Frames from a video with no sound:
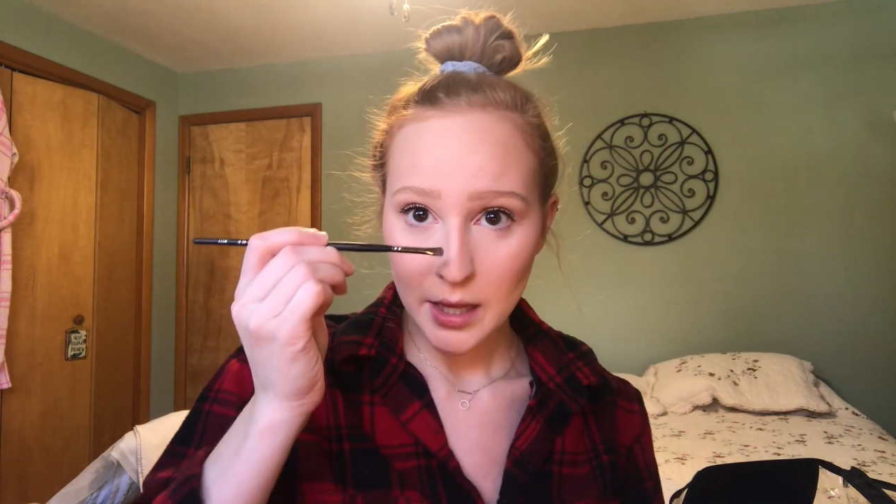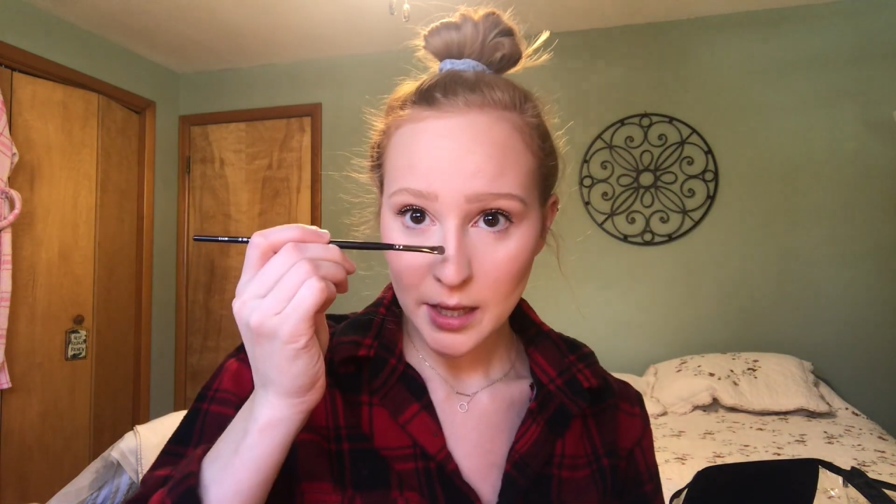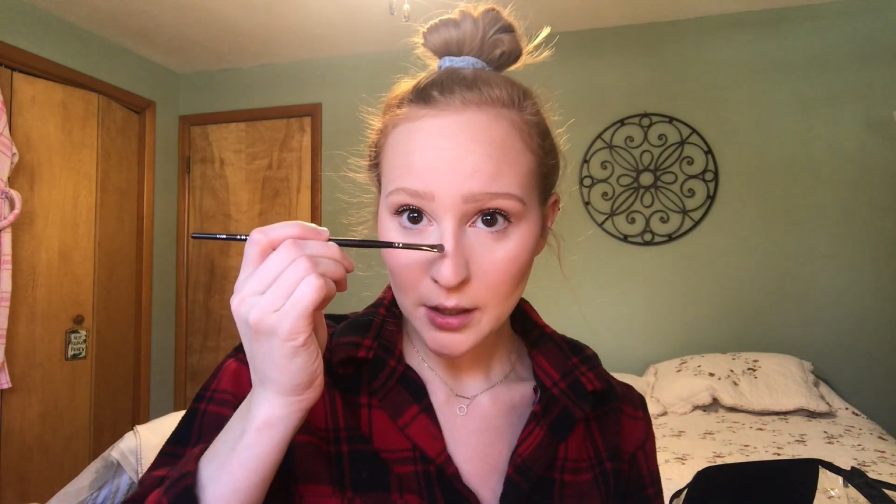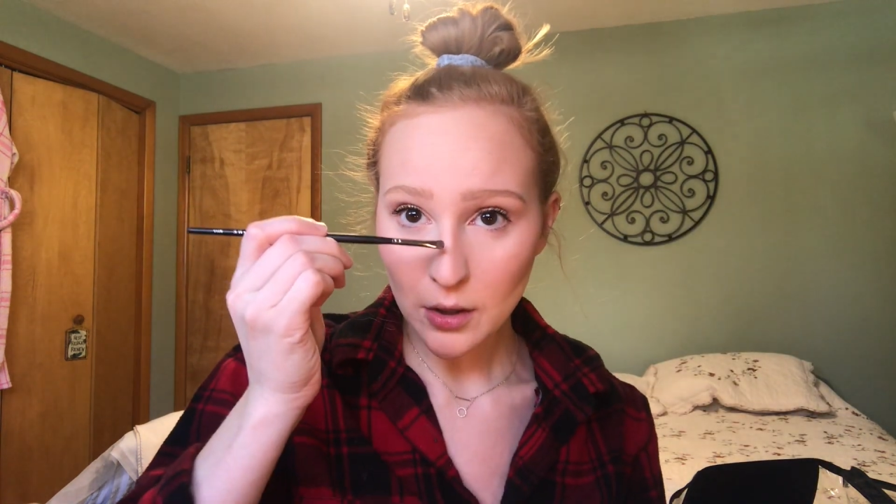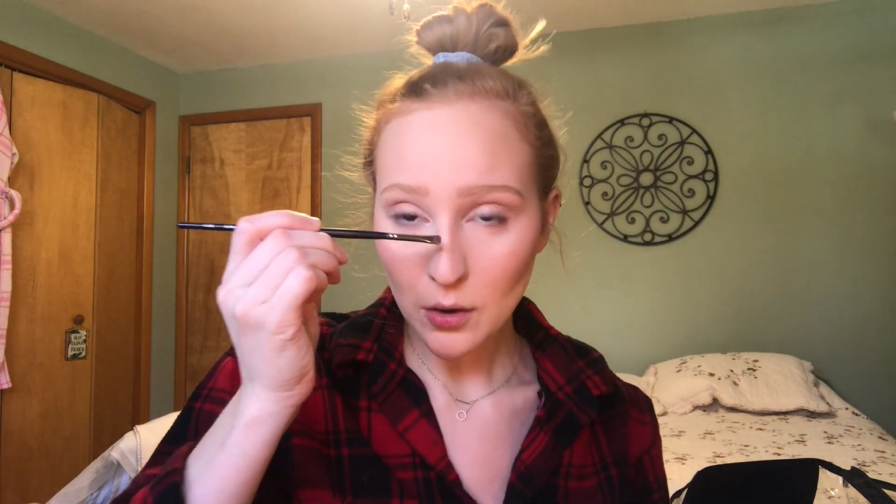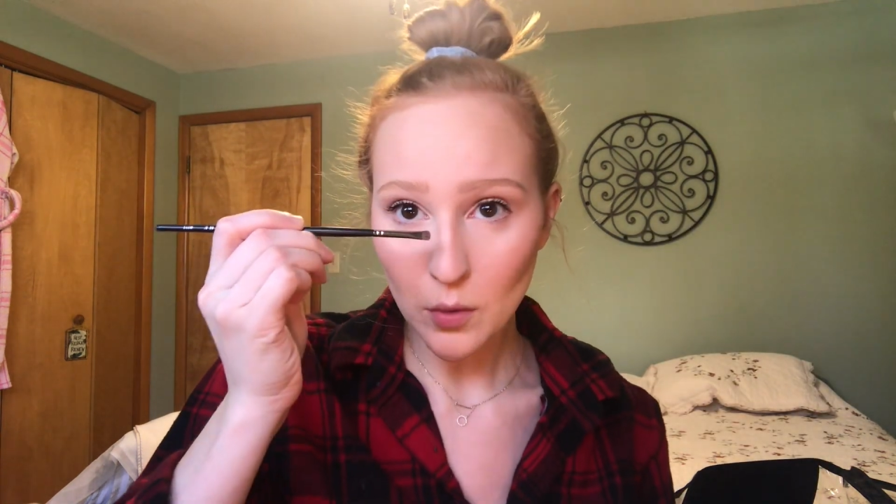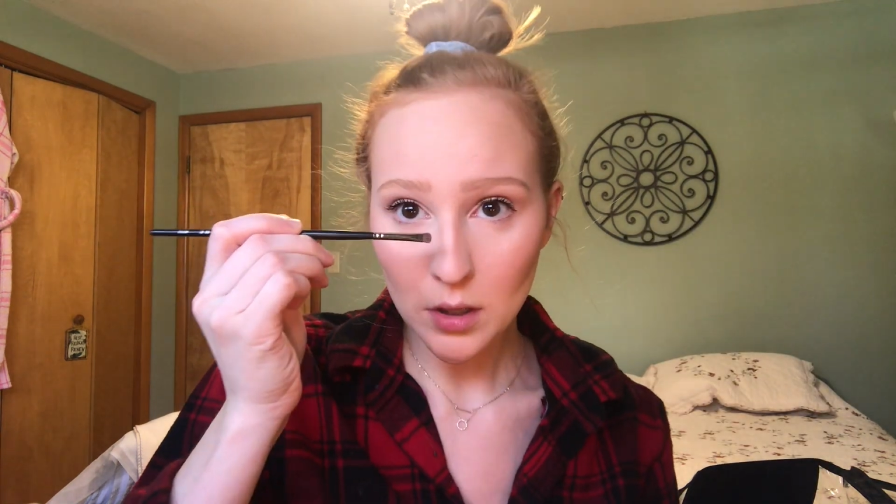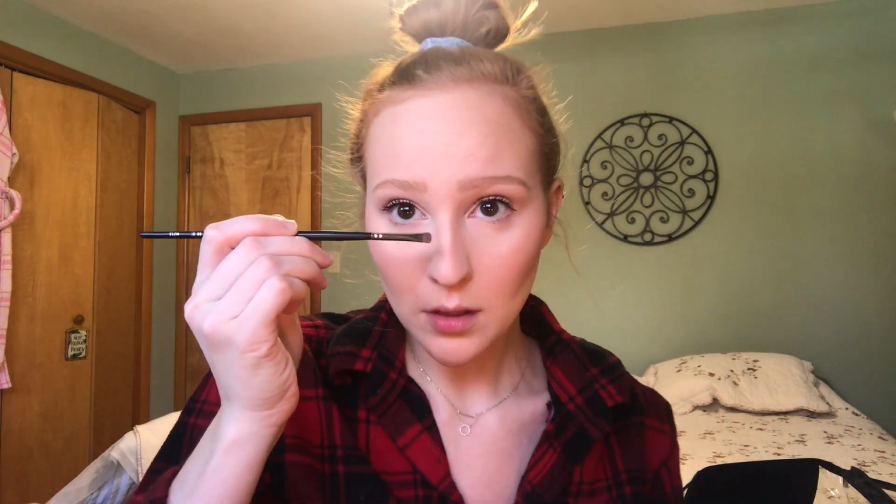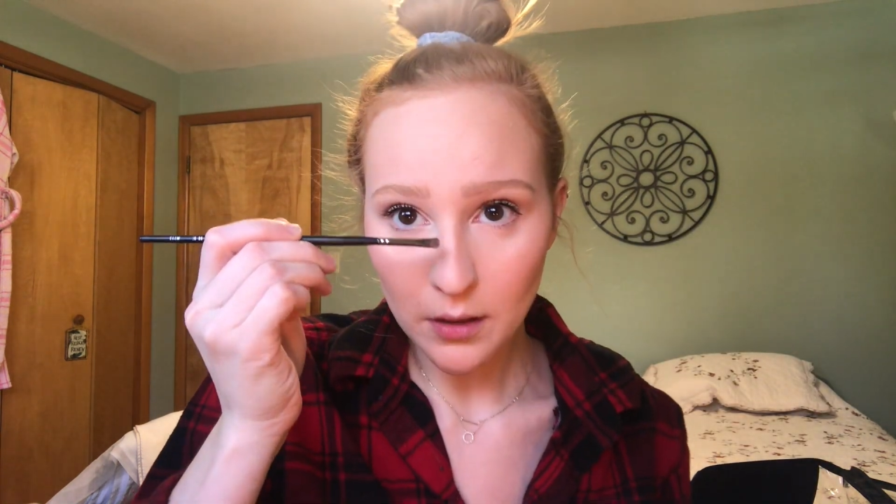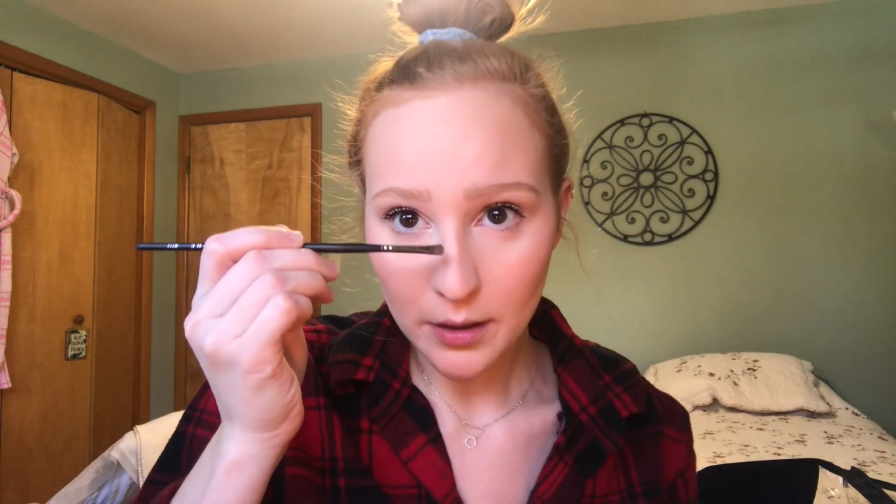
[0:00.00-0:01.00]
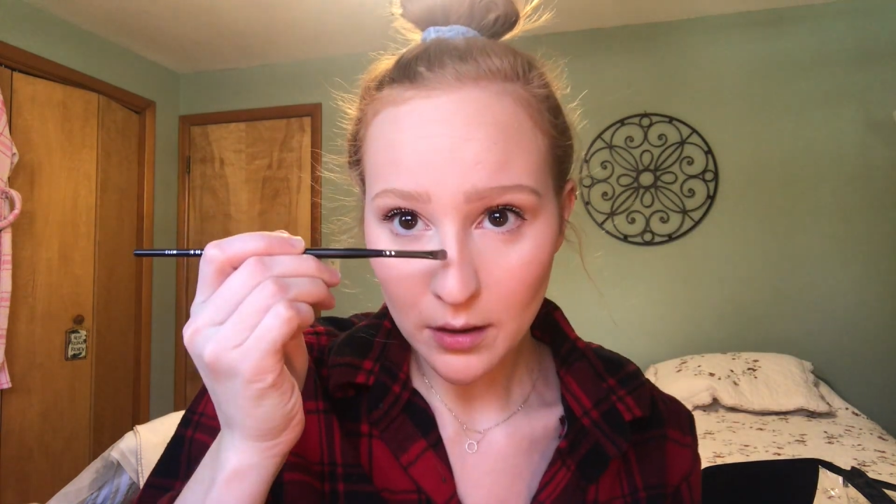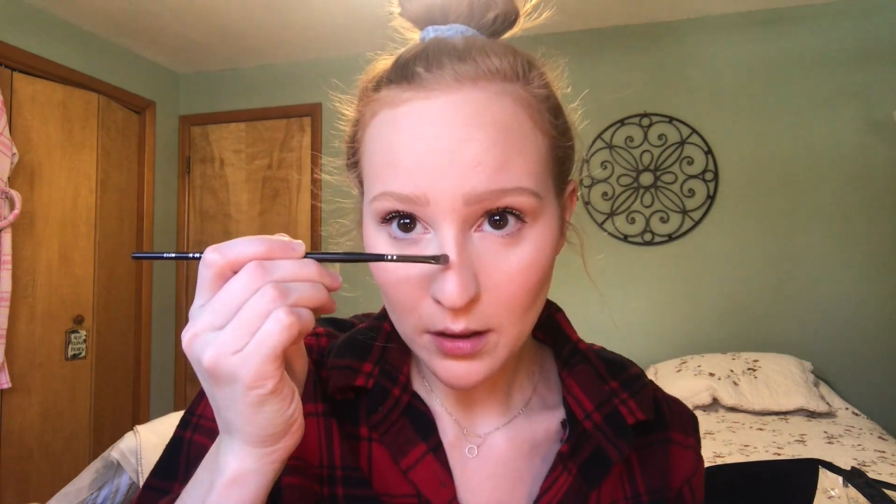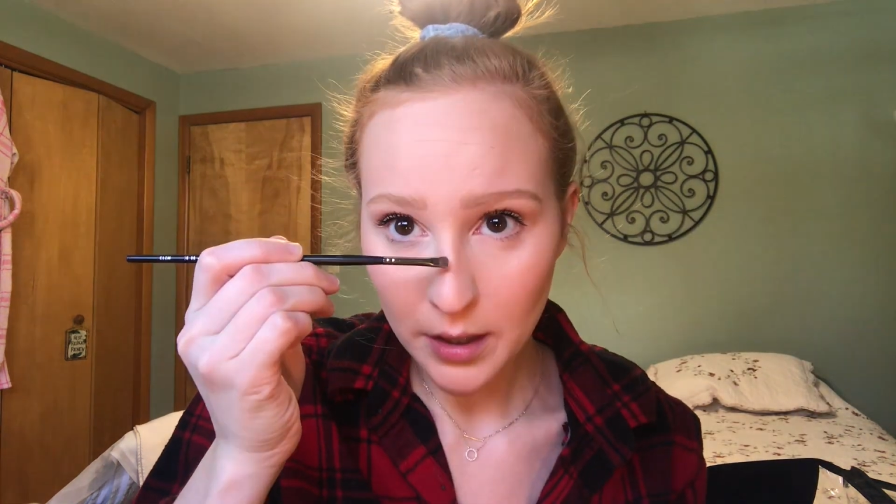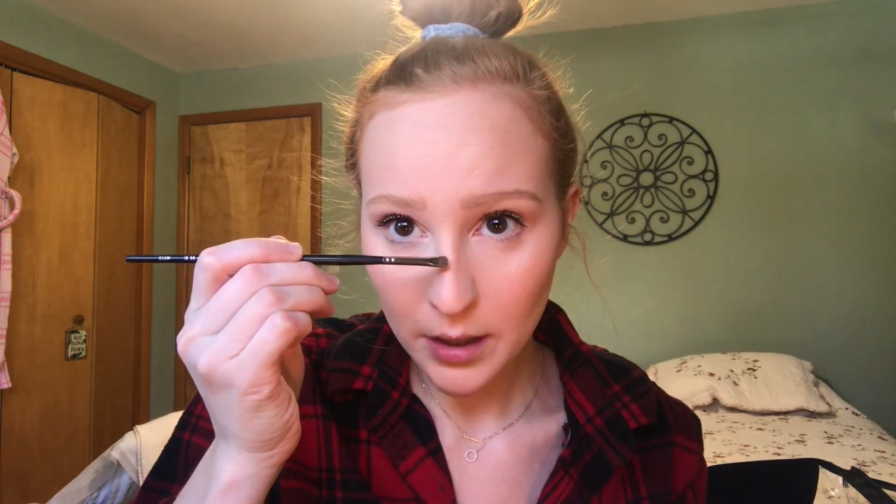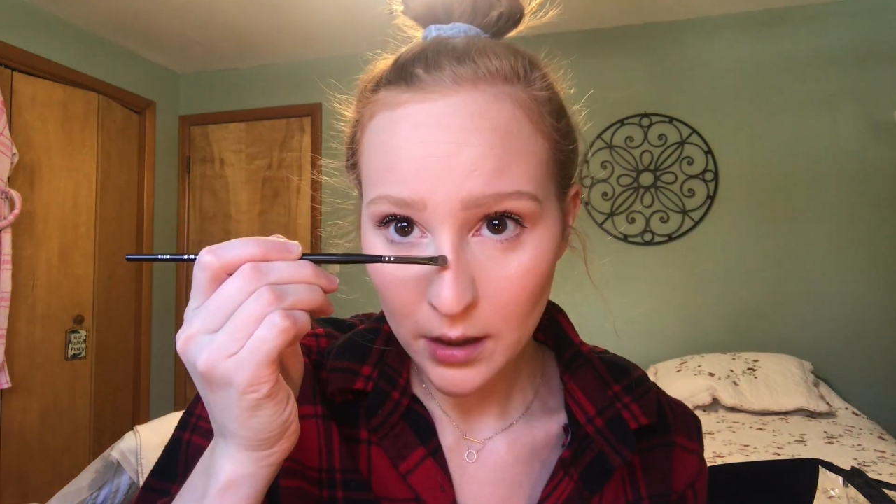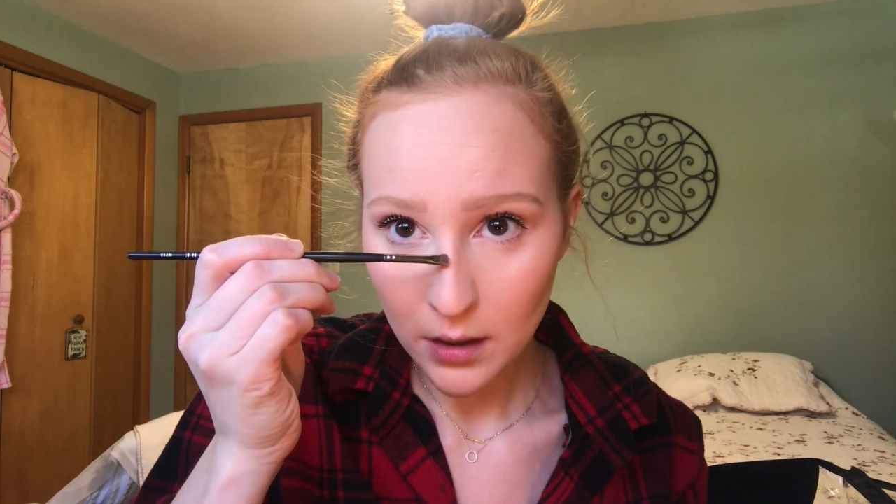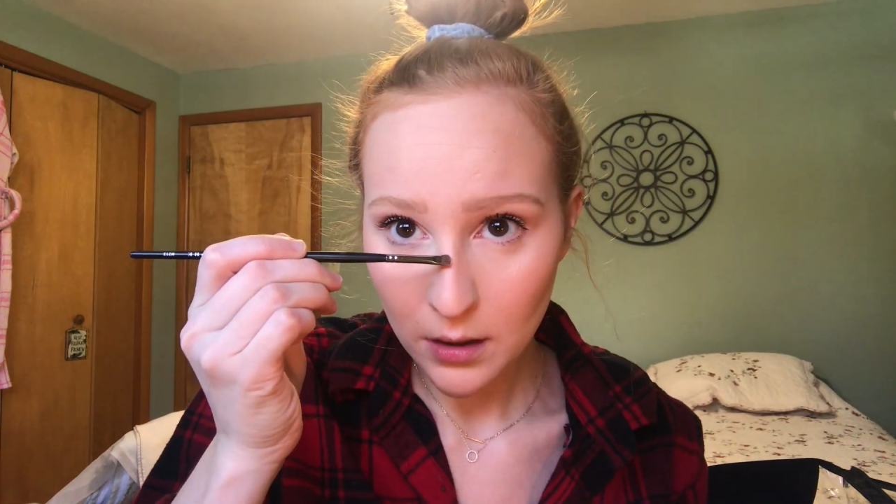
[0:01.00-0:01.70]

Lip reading: and go literally